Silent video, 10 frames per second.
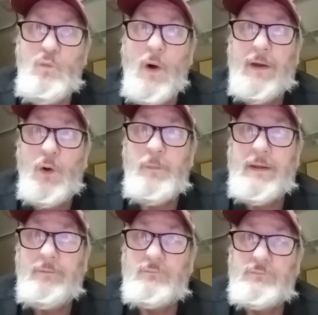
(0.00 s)

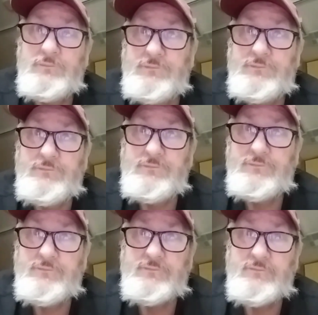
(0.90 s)
Wyoming?
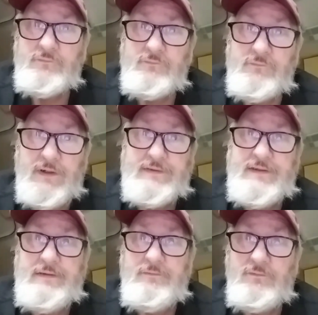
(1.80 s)

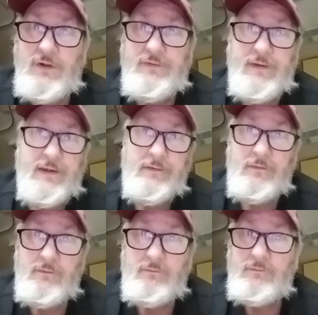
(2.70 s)
Is he, you think?